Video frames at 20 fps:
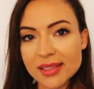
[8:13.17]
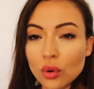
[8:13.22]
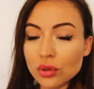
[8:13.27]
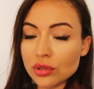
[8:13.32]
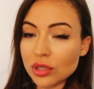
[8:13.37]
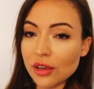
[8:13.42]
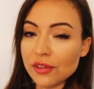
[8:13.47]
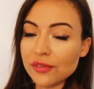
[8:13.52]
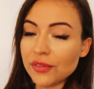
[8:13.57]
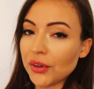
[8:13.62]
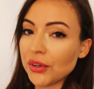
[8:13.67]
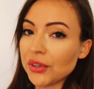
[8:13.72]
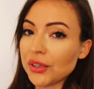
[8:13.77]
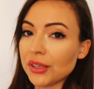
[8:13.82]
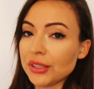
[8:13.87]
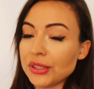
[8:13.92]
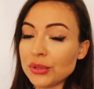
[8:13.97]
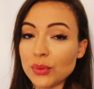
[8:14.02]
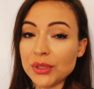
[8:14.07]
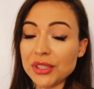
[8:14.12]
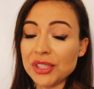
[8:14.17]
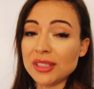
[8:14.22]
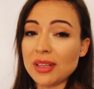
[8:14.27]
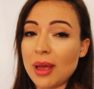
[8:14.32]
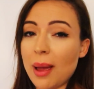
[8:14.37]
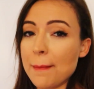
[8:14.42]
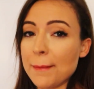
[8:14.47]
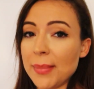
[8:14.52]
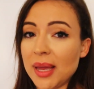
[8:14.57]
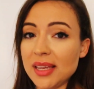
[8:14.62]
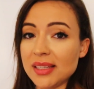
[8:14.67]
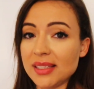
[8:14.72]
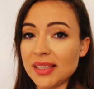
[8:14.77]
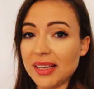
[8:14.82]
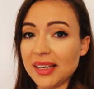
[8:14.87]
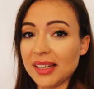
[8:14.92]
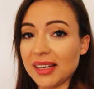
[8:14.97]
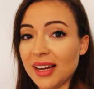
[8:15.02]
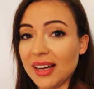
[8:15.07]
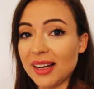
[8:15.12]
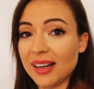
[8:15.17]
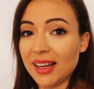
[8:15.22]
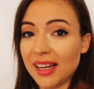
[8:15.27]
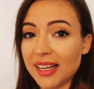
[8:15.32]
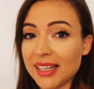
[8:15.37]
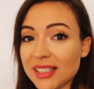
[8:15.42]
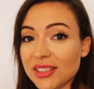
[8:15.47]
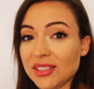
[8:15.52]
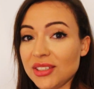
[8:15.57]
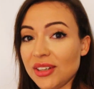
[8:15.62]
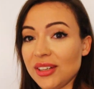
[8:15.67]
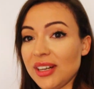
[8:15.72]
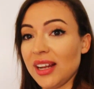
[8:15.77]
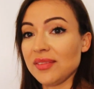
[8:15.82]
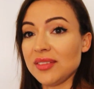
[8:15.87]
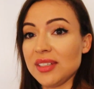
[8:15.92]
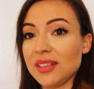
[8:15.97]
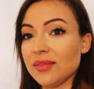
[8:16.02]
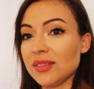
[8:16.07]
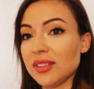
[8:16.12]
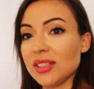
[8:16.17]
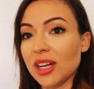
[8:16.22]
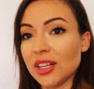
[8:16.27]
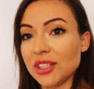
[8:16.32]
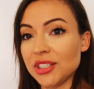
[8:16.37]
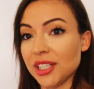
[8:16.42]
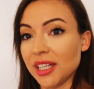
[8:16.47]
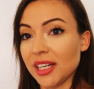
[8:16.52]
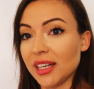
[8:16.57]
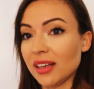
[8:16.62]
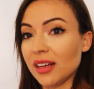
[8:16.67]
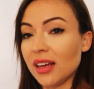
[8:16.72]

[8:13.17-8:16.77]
Autofocus, which is amazing. I like don't have to even touch it,